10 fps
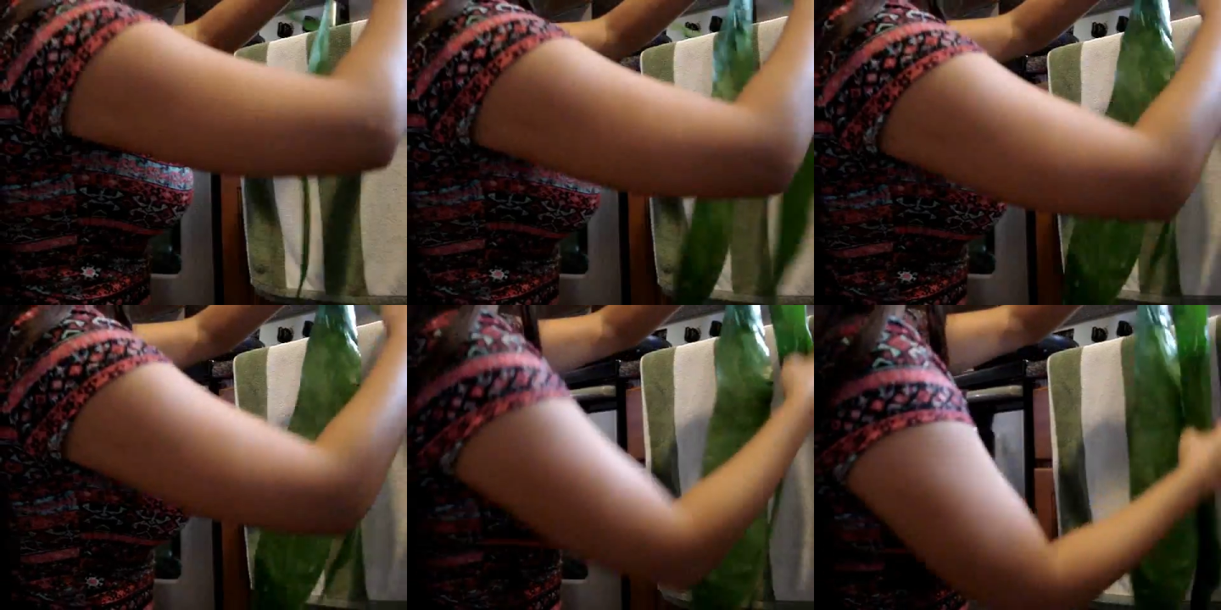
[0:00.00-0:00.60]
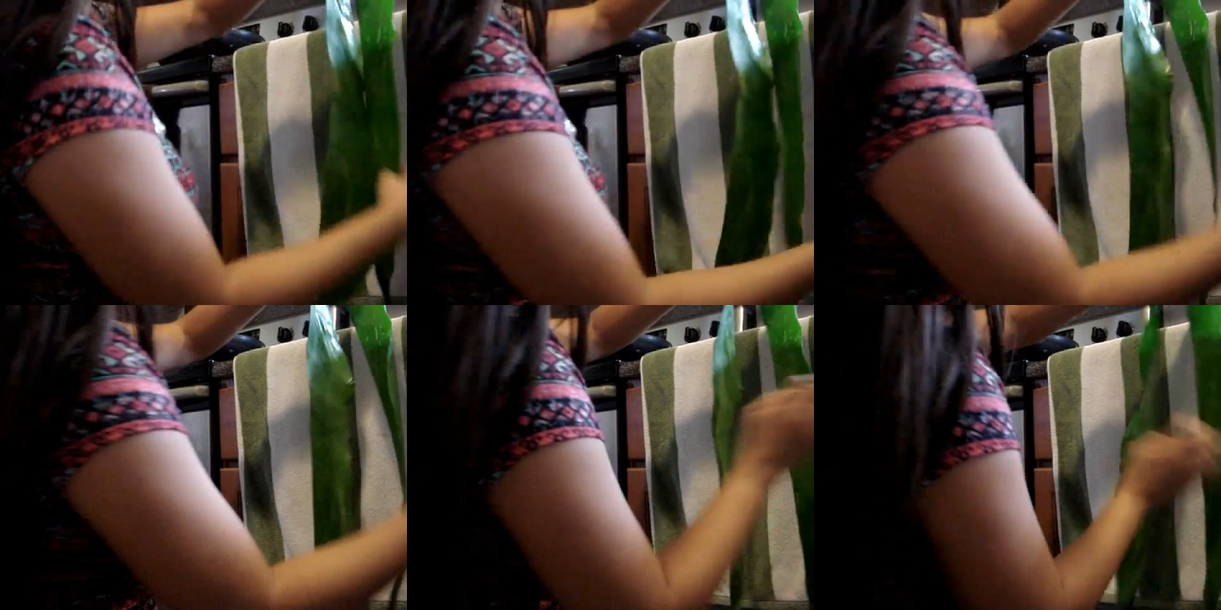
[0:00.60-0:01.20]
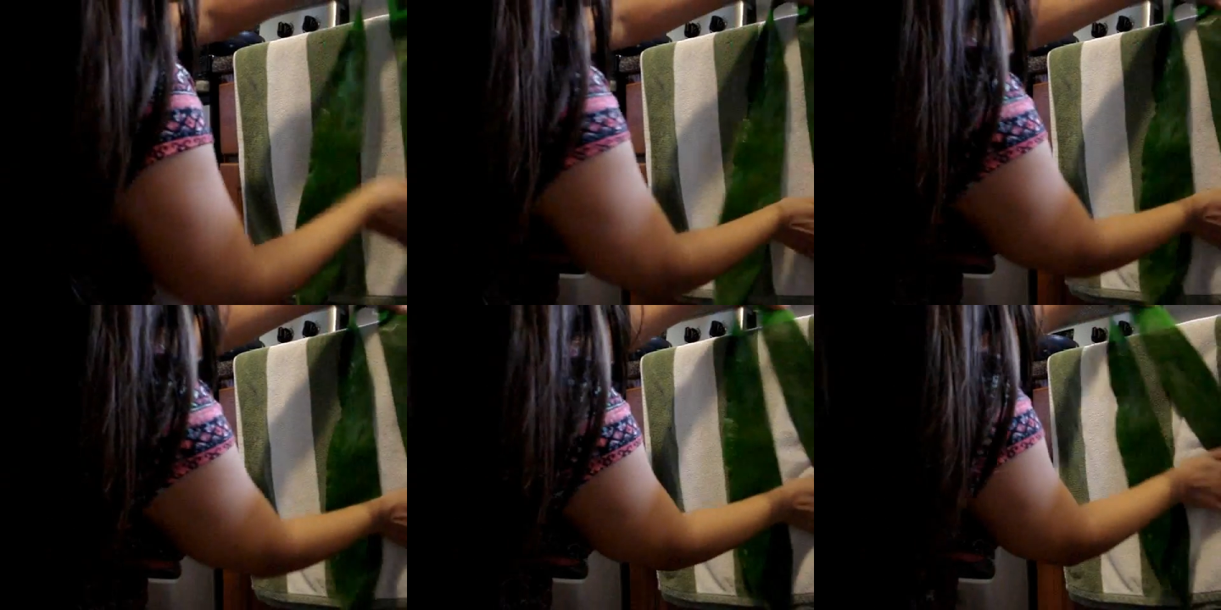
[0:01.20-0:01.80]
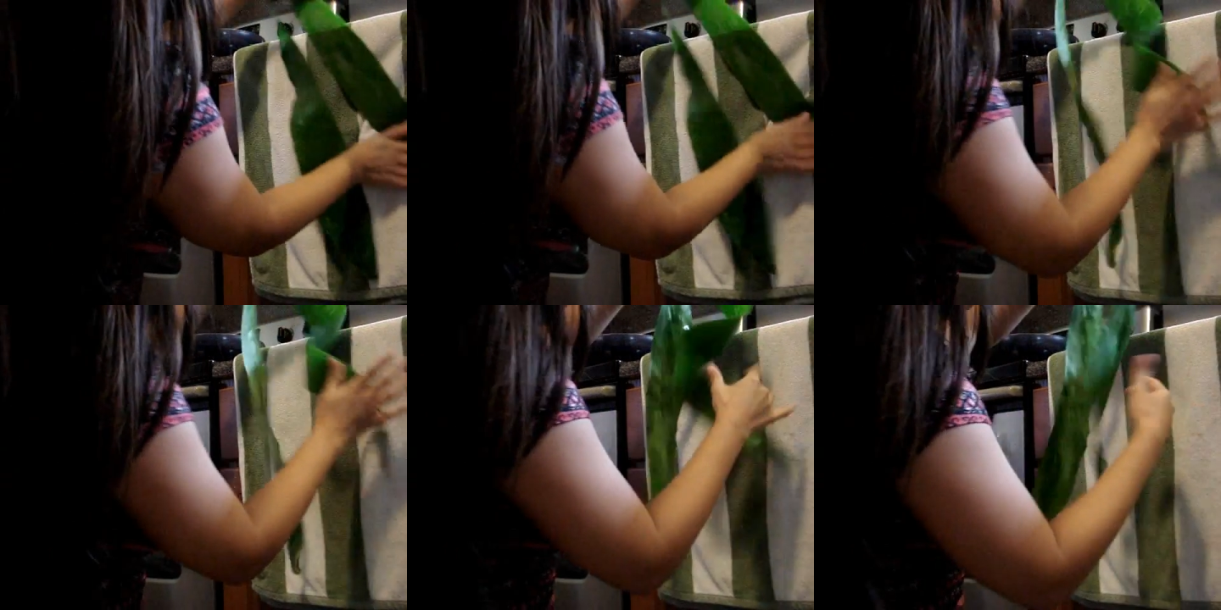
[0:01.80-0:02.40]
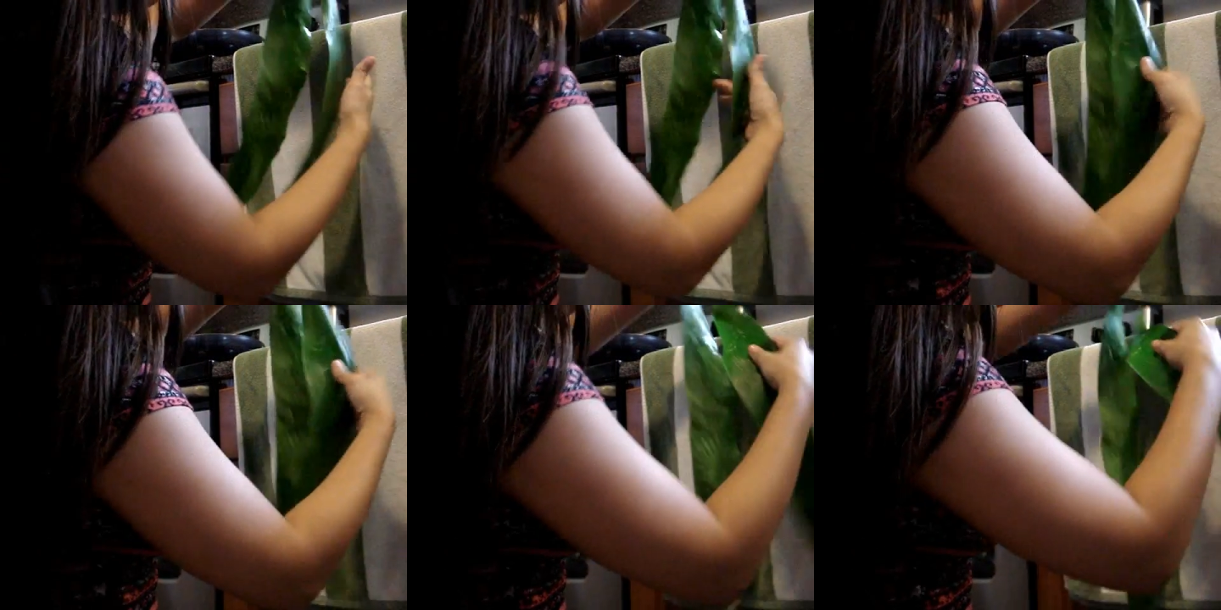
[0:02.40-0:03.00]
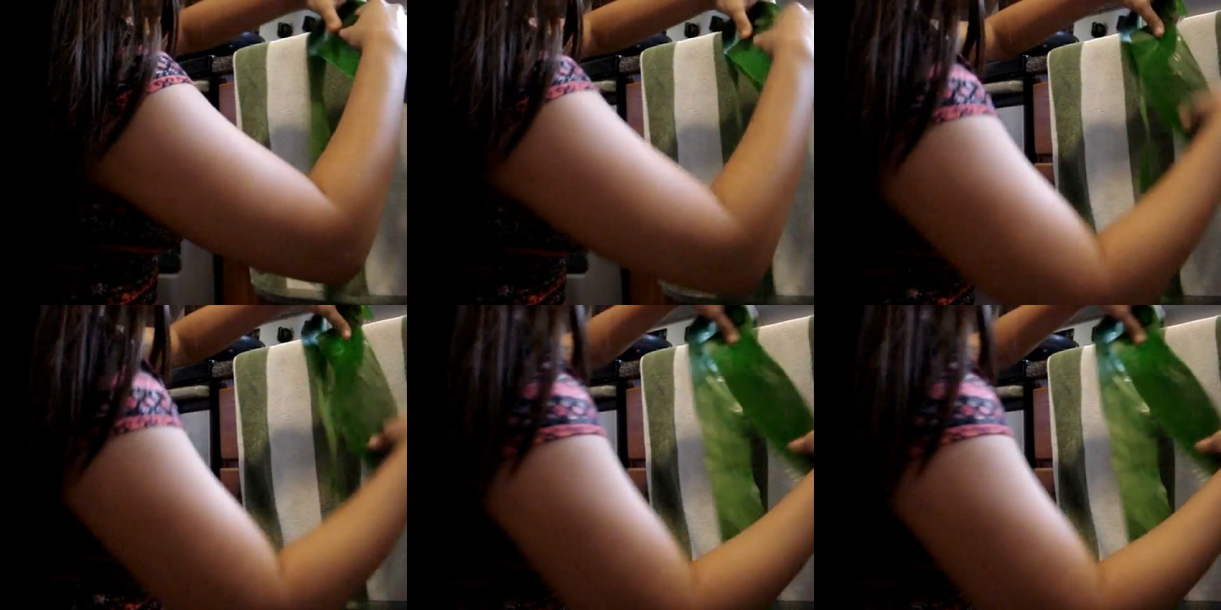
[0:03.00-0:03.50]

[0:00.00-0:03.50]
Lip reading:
(no speaker visible)